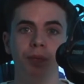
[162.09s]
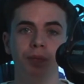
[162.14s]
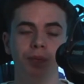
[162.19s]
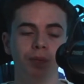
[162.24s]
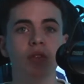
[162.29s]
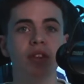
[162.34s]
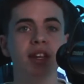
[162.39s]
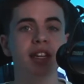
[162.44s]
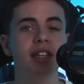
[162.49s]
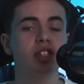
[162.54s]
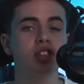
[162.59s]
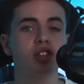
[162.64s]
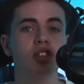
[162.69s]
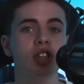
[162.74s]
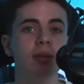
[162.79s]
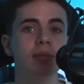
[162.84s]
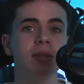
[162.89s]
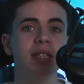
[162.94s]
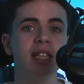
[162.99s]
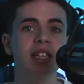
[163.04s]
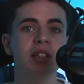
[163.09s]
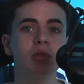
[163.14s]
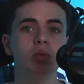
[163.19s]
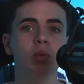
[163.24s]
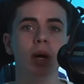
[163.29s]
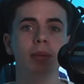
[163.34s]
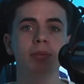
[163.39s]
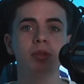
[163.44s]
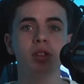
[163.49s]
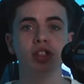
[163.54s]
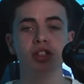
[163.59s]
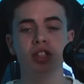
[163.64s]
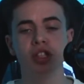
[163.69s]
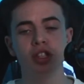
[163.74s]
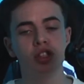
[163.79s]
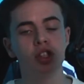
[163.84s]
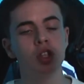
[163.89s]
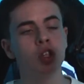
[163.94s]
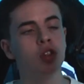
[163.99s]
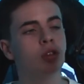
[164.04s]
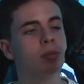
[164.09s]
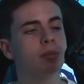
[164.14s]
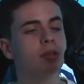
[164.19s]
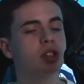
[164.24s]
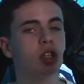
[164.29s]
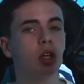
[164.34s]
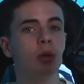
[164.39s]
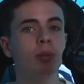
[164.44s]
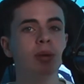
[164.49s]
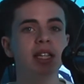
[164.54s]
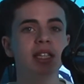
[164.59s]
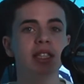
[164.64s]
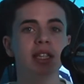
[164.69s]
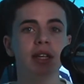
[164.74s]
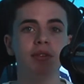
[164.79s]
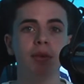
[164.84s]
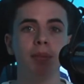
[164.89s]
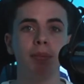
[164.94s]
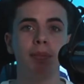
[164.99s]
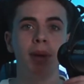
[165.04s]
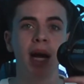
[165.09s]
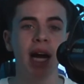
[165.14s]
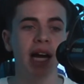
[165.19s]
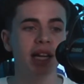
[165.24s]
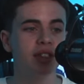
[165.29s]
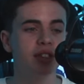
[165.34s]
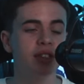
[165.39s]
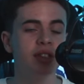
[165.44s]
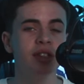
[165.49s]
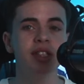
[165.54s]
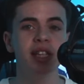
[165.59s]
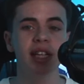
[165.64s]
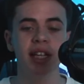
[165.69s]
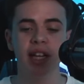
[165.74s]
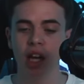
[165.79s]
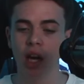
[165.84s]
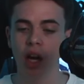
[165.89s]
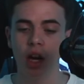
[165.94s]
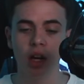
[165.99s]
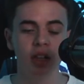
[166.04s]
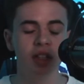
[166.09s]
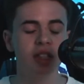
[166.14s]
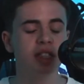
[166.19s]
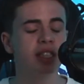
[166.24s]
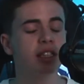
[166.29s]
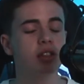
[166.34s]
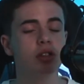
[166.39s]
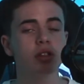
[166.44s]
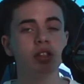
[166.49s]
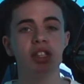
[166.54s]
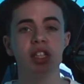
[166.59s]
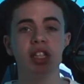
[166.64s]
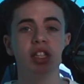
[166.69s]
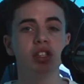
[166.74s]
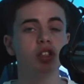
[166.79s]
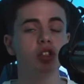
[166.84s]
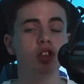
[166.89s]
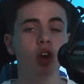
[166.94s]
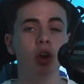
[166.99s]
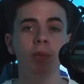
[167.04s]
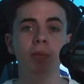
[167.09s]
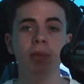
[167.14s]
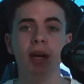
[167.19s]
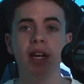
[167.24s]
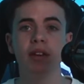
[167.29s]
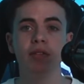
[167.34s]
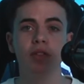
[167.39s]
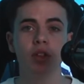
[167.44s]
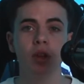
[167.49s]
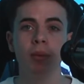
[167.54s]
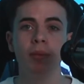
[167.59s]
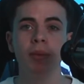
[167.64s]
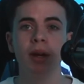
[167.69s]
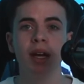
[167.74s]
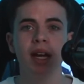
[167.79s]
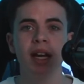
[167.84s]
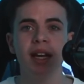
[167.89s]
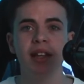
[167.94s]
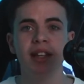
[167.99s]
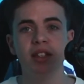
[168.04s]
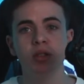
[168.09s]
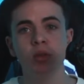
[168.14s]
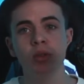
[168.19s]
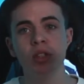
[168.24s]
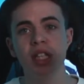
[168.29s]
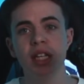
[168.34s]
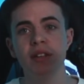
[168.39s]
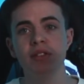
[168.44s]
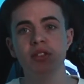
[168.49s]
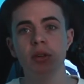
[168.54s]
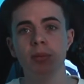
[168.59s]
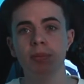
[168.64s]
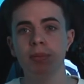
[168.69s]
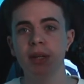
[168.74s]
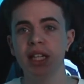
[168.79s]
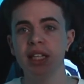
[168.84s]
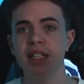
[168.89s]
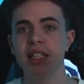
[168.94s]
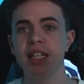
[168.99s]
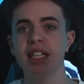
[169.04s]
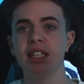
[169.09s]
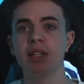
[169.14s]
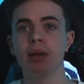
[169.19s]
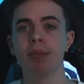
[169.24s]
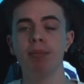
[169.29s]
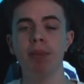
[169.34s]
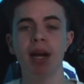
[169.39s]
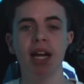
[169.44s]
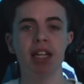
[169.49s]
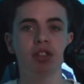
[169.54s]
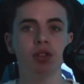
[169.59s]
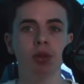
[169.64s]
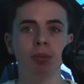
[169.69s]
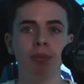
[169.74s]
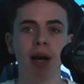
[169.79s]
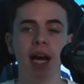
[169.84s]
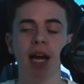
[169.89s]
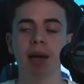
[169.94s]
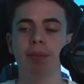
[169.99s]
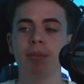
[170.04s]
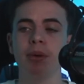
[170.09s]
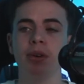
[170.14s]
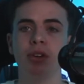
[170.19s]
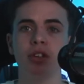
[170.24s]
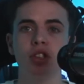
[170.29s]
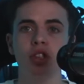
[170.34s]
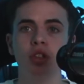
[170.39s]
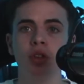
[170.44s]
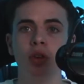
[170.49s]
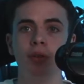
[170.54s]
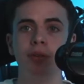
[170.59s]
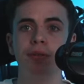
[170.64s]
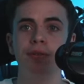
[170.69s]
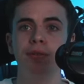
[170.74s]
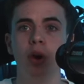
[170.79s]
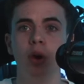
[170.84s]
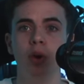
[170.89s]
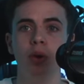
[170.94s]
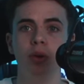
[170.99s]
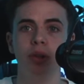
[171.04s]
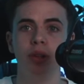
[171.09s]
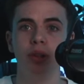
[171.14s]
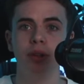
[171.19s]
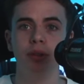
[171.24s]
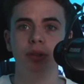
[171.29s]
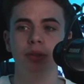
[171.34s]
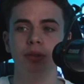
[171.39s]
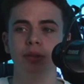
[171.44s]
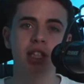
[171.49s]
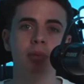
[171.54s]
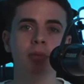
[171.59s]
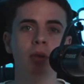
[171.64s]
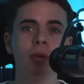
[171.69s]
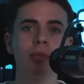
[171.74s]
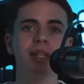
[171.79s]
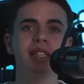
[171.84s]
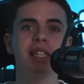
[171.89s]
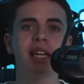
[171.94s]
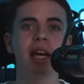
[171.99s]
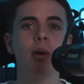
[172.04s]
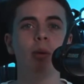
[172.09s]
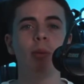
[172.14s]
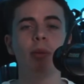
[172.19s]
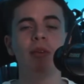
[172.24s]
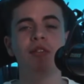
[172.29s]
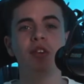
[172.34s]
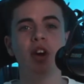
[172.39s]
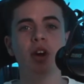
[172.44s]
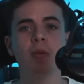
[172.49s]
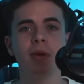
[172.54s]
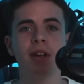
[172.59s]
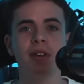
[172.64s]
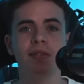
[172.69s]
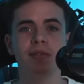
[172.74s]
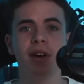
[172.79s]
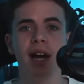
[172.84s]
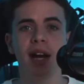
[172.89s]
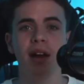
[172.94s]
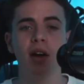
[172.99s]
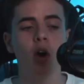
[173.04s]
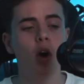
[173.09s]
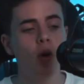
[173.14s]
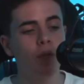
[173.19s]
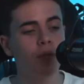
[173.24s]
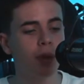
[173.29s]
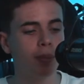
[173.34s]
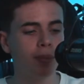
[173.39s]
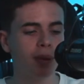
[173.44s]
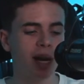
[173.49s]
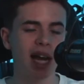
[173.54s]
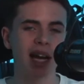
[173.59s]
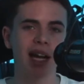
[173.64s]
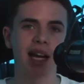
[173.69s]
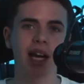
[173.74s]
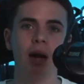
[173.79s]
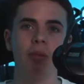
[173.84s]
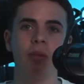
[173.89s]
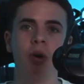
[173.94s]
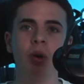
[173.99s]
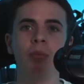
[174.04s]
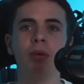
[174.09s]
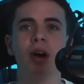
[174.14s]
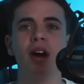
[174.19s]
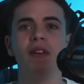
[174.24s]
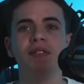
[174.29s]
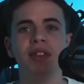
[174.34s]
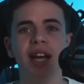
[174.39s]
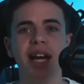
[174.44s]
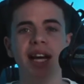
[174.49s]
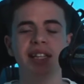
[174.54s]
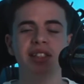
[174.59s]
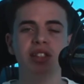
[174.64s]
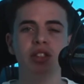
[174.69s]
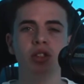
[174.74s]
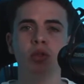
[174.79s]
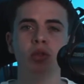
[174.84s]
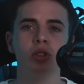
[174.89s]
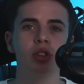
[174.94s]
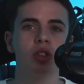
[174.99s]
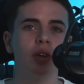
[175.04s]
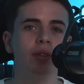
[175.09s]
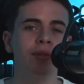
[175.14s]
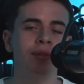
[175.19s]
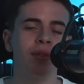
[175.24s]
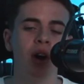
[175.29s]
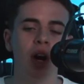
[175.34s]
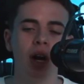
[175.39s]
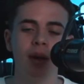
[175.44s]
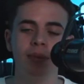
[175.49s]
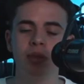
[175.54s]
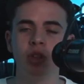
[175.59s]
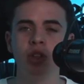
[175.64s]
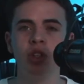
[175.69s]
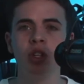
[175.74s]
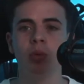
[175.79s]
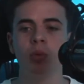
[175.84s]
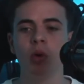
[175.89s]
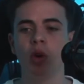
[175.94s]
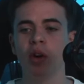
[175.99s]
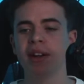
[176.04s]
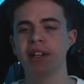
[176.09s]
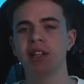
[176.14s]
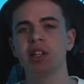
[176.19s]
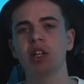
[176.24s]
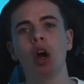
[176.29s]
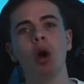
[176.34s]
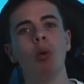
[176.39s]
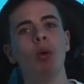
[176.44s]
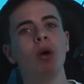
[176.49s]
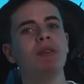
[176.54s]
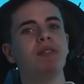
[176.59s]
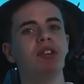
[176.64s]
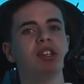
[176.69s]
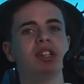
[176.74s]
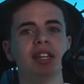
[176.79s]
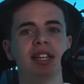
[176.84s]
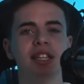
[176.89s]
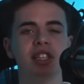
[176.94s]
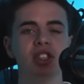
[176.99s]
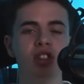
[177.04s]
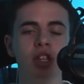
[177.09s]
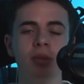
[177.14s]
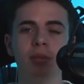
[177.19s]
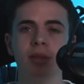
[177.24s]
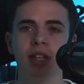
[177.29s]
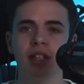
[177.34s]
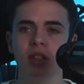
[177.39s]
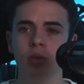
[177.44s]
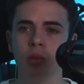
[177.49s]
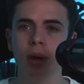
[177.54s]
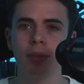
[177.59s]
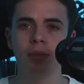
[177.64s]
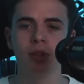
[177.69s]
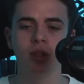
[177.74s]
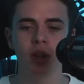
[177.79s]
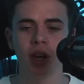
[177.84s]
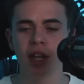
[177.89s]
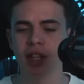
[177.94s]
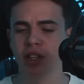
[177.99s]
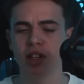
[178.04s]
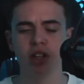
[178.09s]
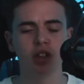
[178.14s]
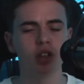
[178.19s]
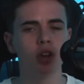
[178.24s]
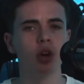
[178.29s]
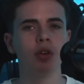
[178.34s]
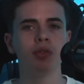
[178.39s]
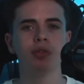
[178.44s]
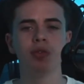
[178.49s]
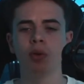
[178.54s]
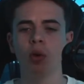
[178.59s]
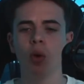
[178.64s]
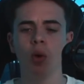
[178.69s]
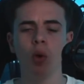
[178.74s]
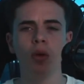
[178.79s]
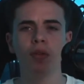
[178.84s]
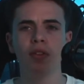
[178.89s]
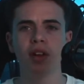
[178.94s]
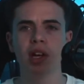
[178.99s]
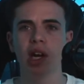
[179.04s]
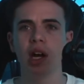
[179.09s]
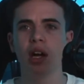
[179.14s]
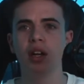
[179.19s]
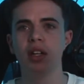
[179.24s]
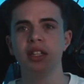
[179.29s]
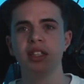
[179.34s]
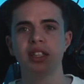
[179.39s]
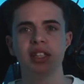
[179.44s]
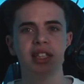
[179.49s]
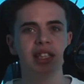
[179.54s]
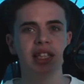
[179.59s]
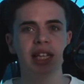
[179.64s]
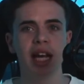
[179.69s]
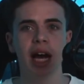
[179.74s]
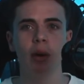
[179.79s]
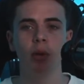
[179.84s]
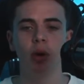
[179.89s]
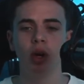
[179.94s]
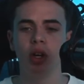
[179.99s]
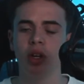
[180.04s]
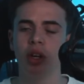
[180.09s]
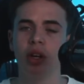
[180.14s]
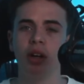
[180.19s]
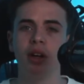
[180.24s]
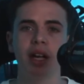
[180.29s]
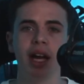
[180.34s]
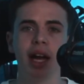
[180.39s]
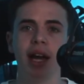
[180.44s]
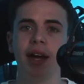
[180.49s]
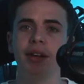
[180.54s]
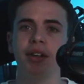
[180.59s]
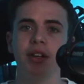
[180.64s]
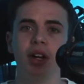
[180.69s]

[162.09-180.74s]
On the Xtreme Skins website, you can choose from so many different patterns and colours. There's honestly so many of them. This also gives you the ability to match your MacBook to your phone. As you can probably tell, I'm a very big fan of the black camo, but if that isn't your sort of vibe, do not worry. Go over to the Xtreme Skins website and you can go through all of the colours, see how it look, and